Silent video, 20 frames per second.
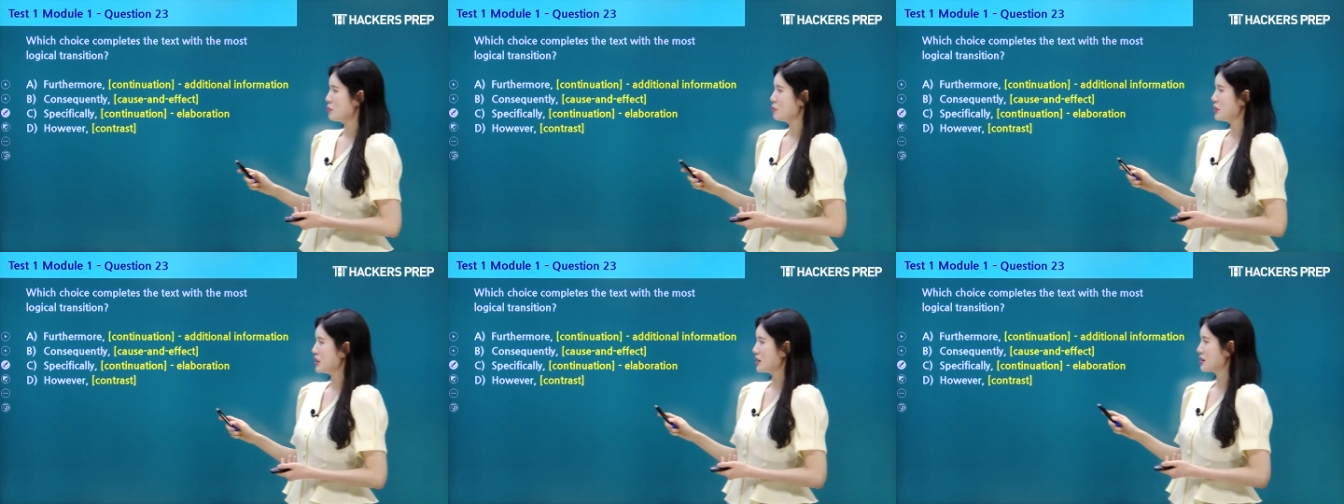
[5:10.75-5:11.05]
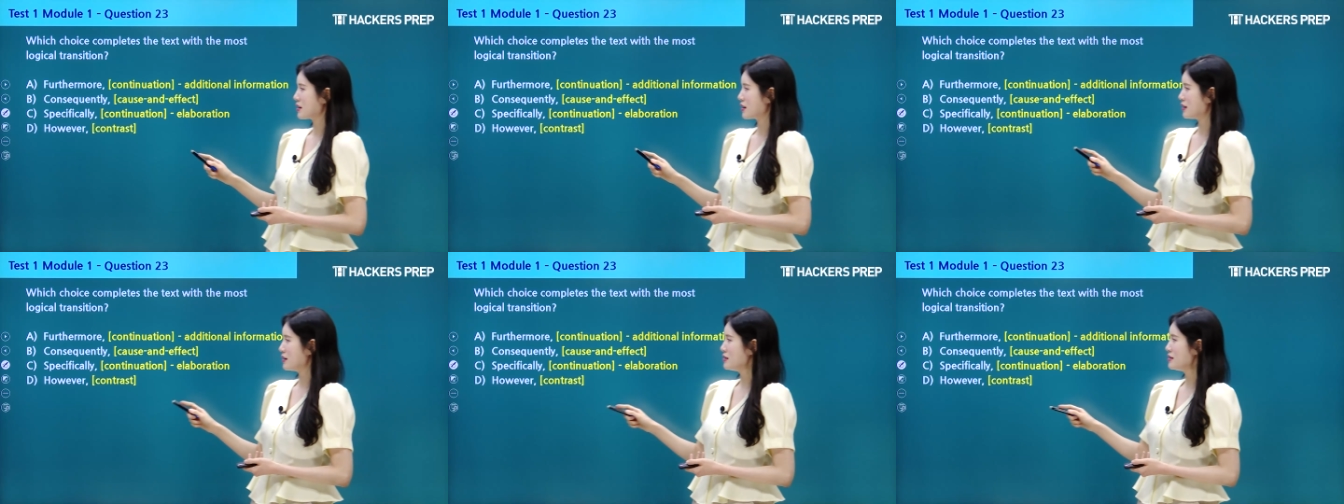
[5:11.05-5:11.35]

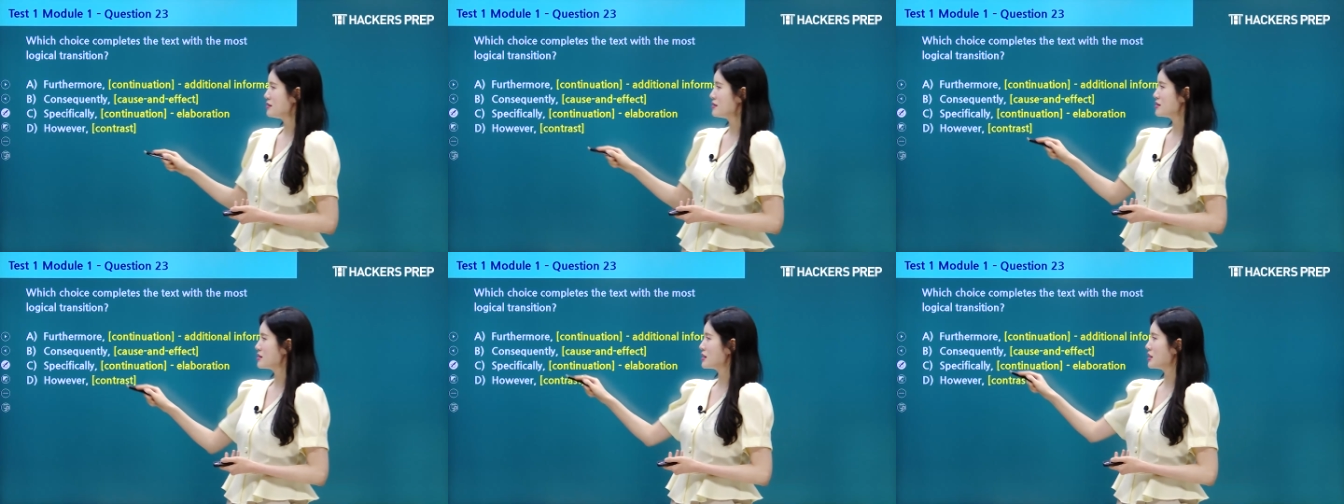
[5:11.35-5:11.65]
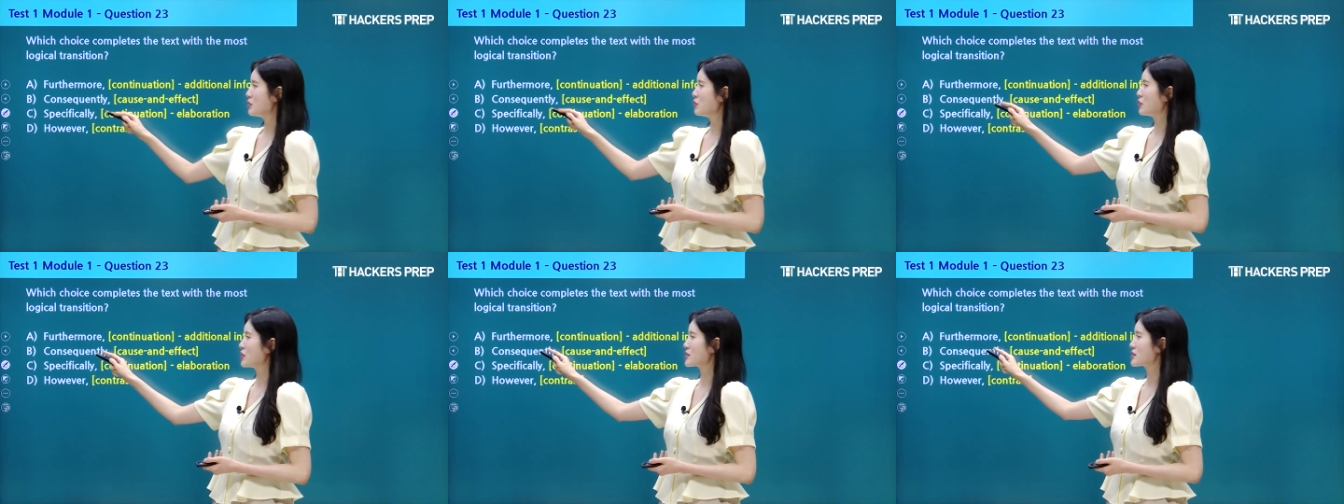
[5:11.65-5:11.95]
because
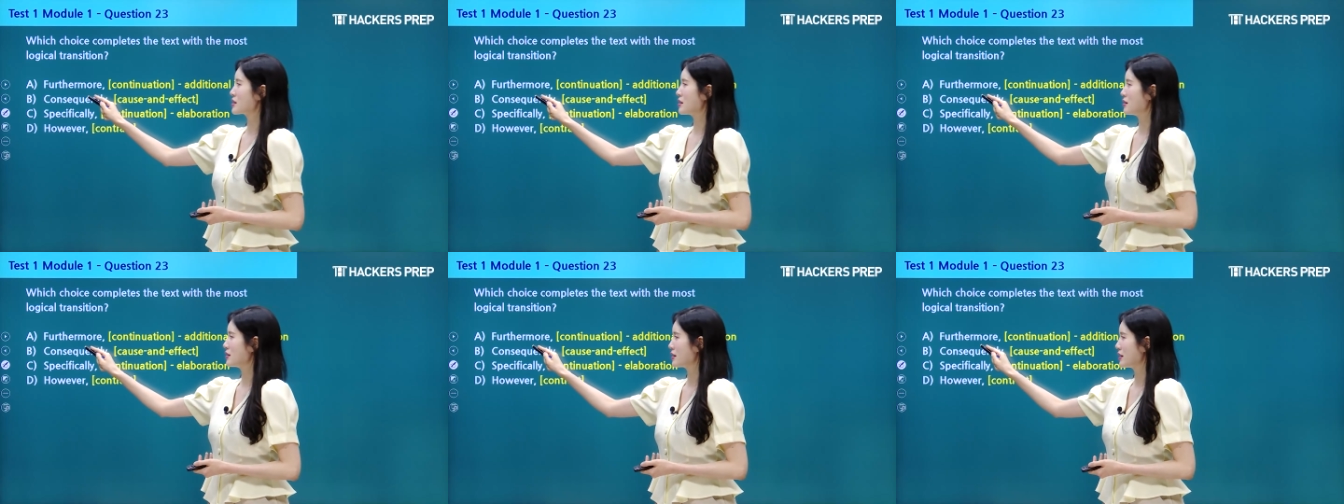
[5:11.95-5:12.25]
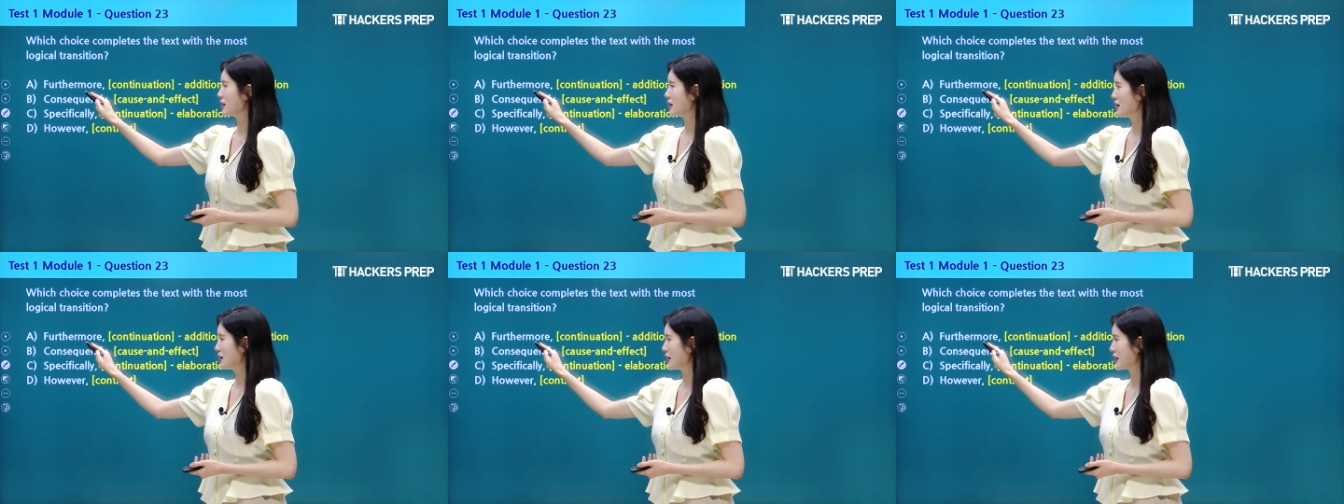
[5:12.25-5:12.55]
he was
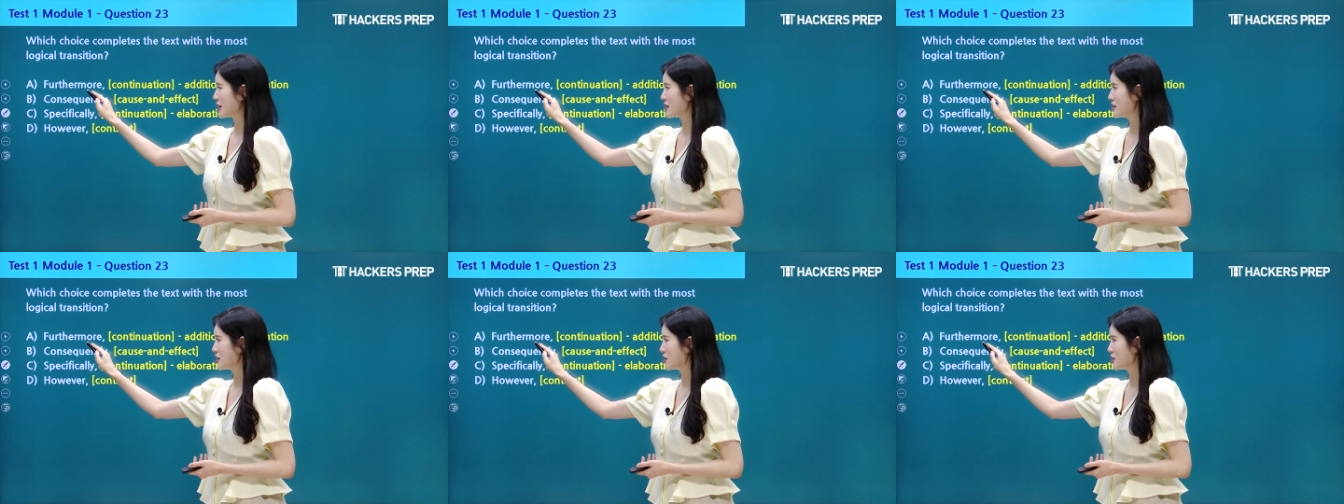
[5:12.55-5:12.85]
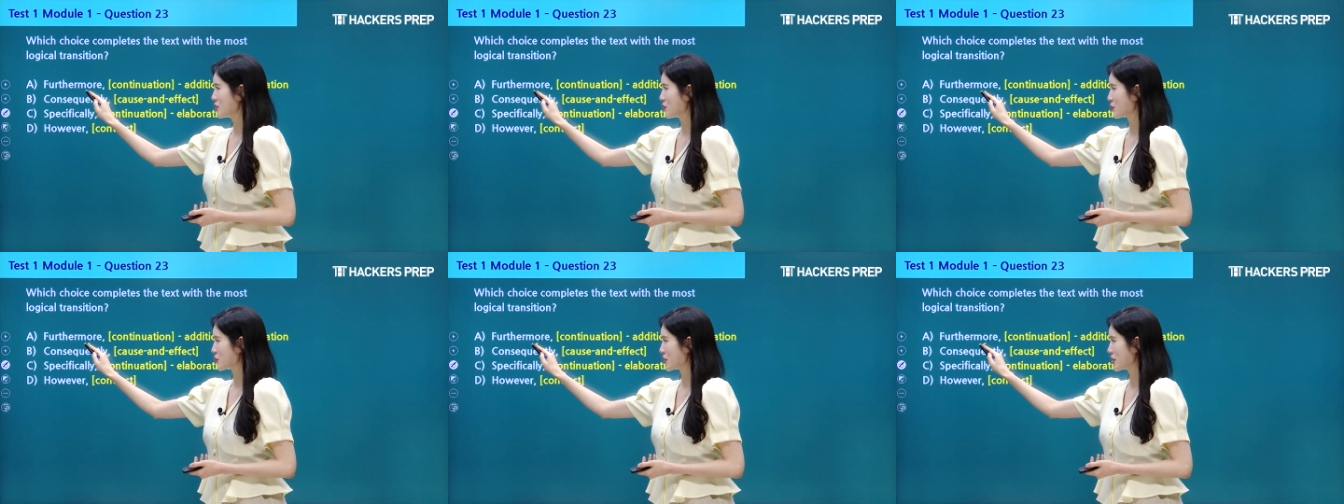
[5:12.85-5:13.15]

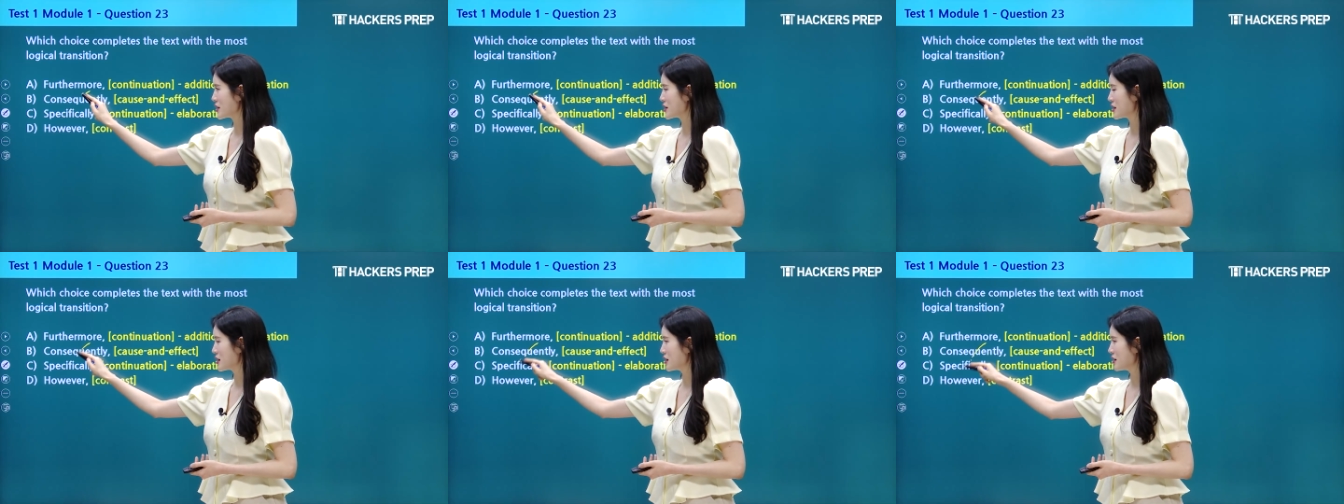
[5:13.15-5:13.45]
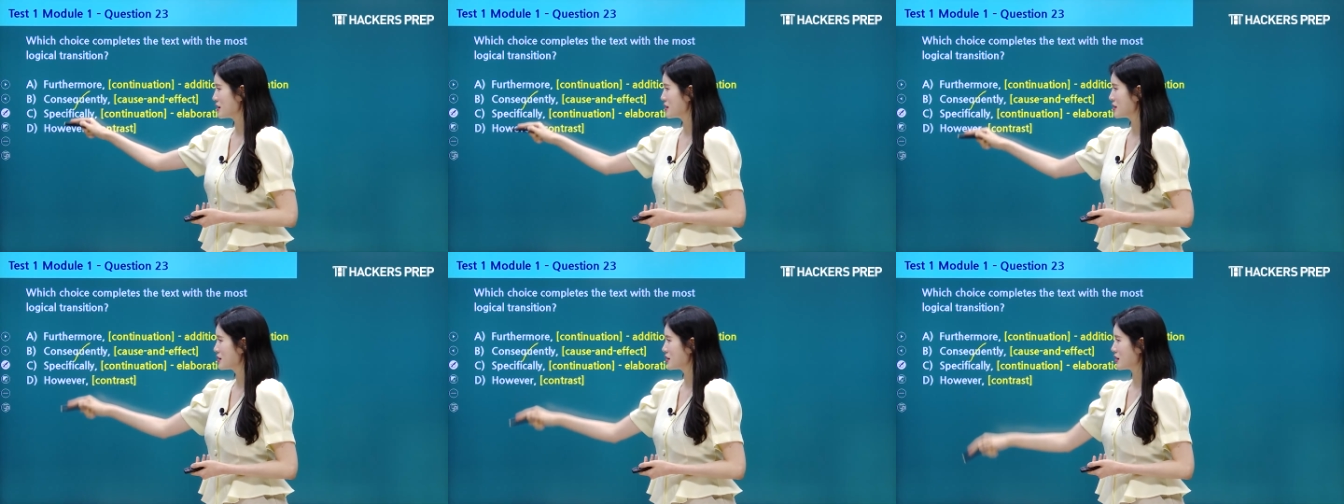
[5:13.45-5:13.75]
elected the
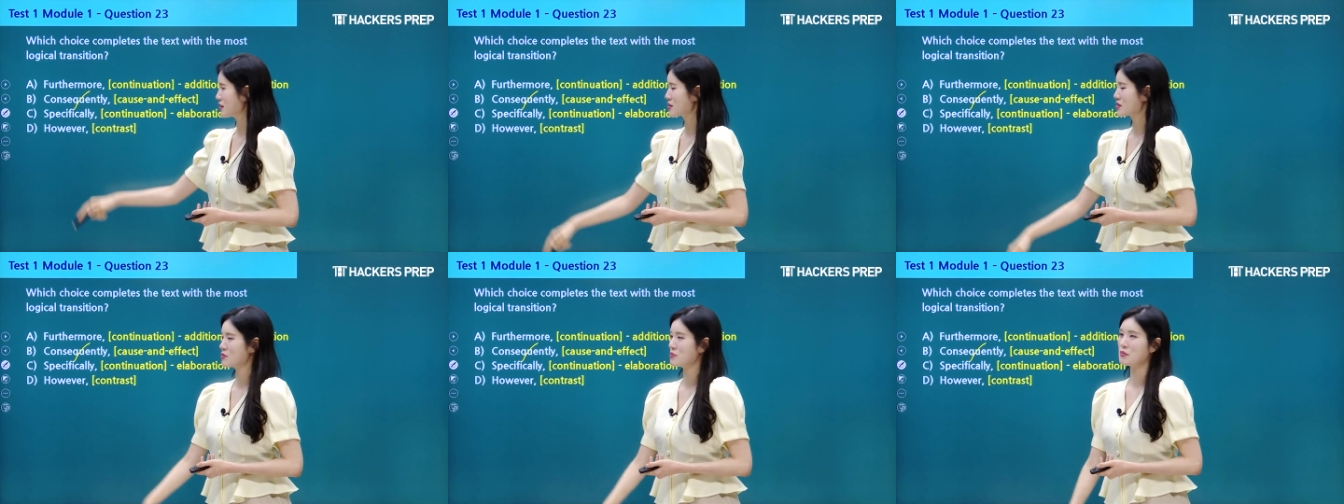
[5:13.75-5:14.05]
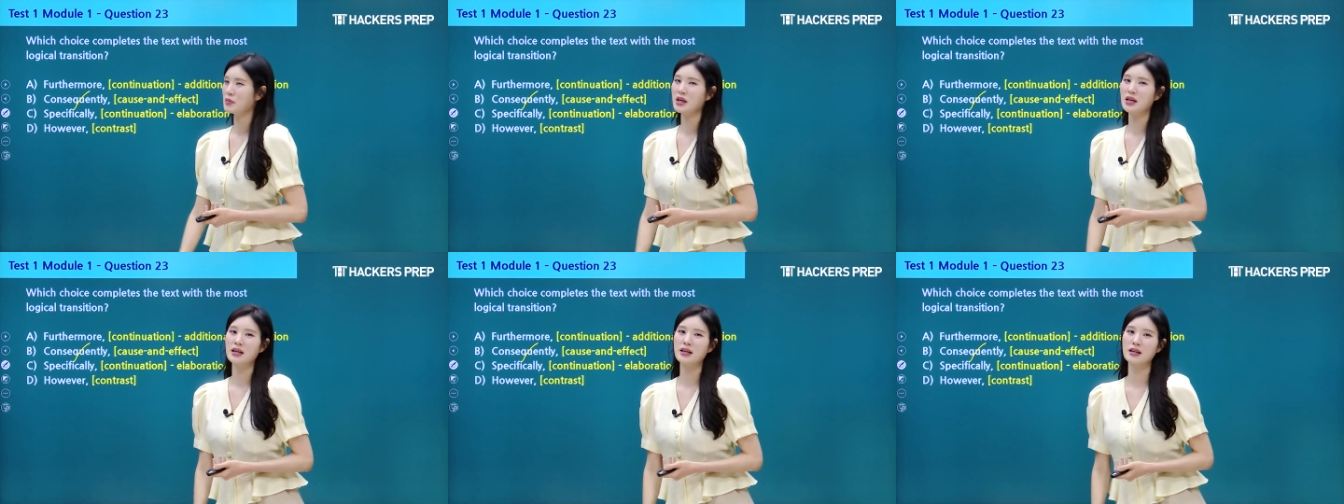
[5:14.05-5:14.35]
president doesn't
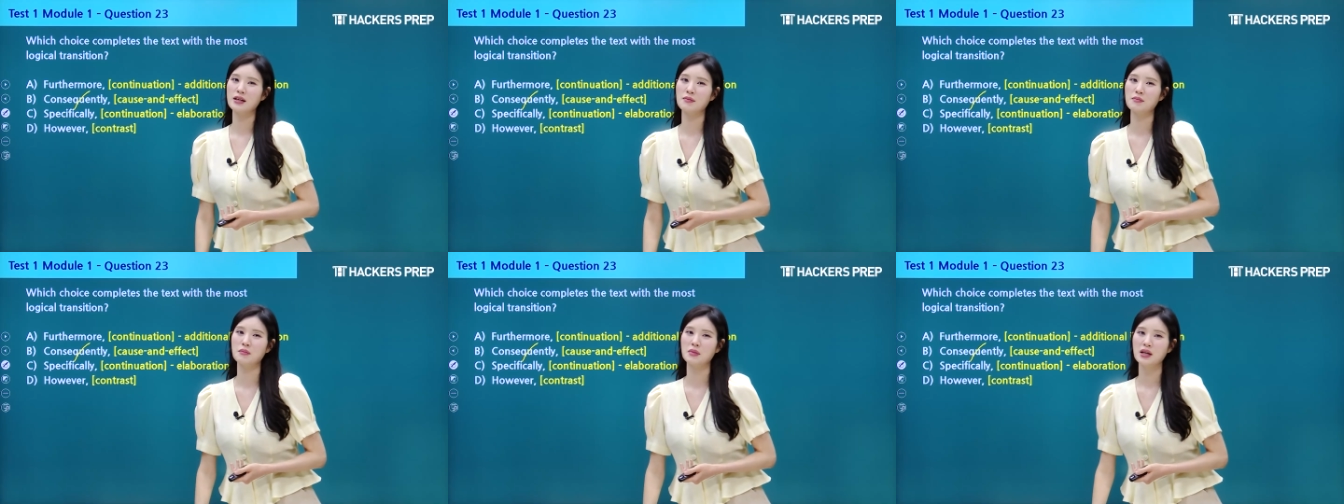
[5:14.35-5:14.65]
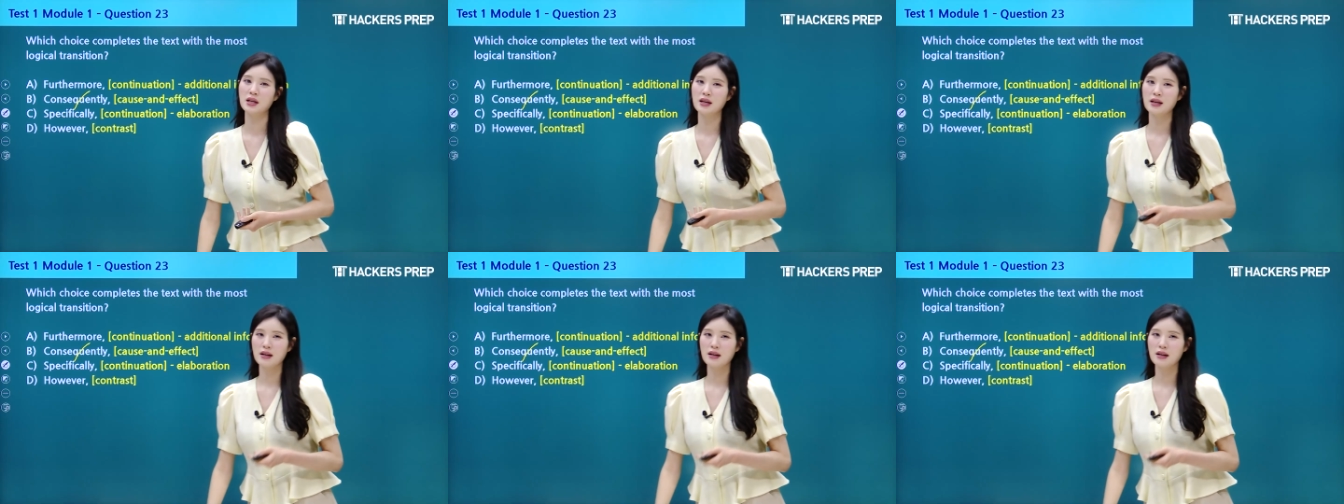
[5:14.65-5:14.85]
make him